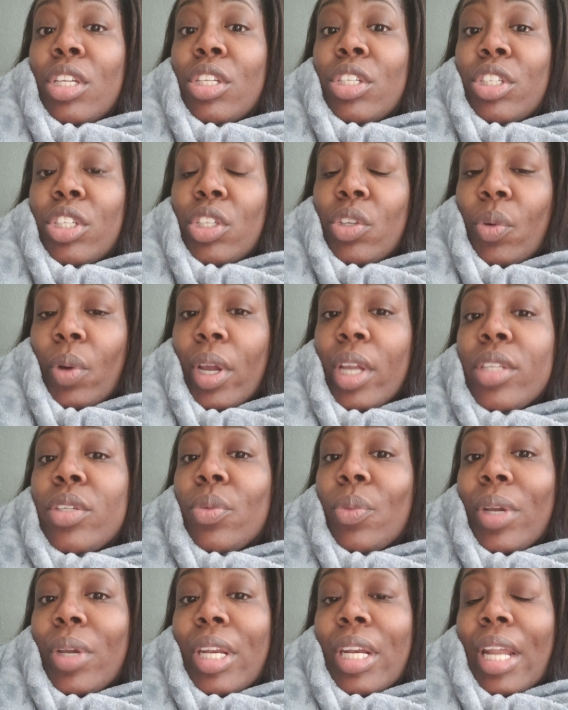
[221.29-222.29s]
She
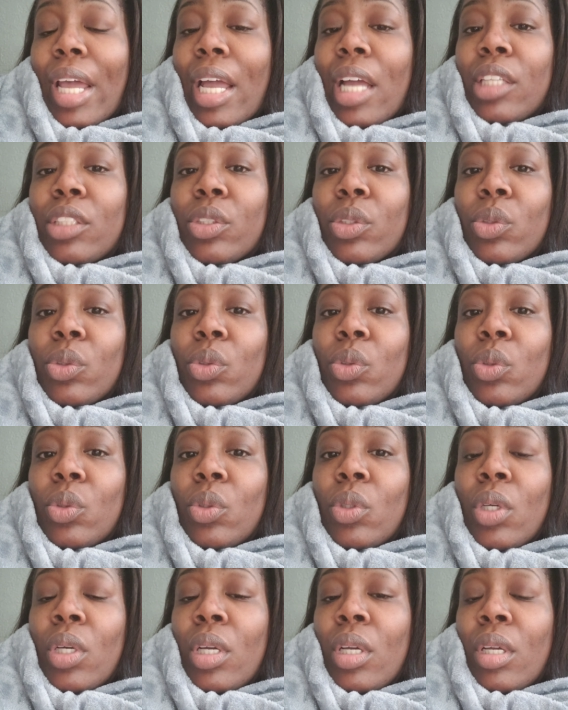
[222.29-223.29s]
graduated high
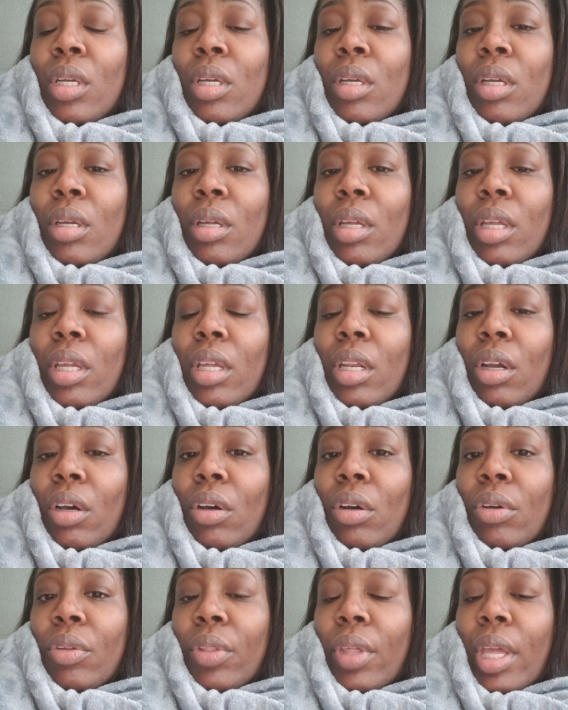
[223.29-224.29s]
school and
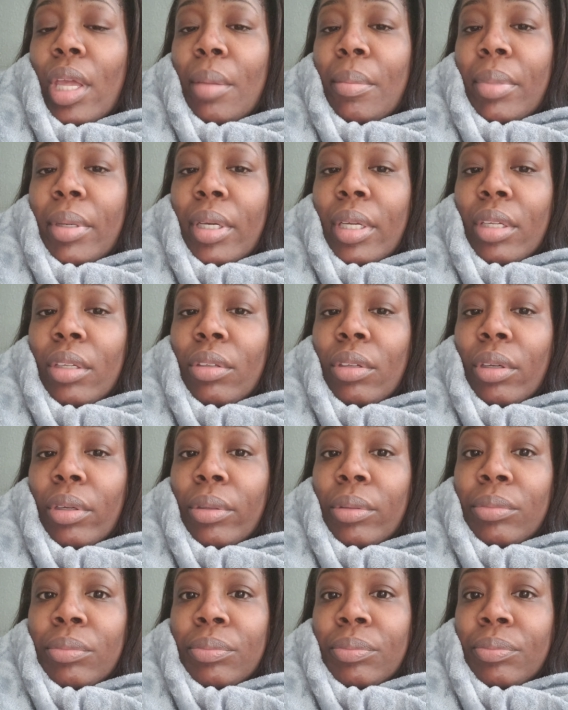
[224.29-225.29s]
all that, but you
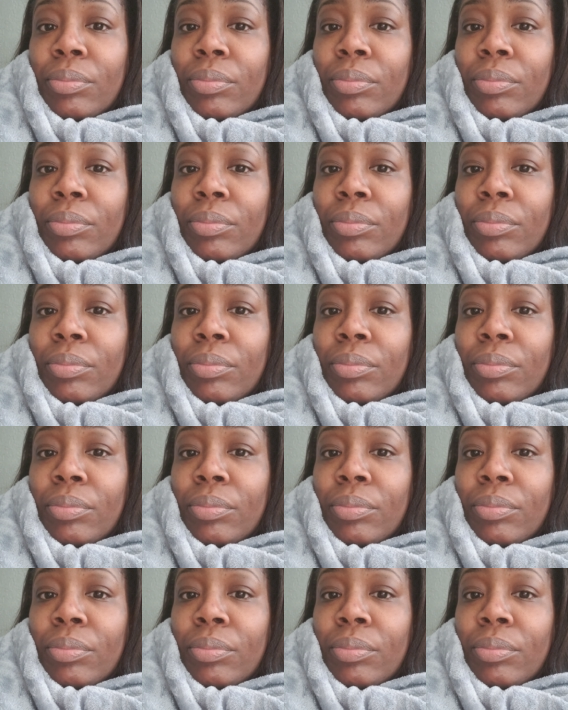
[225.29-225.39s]
know,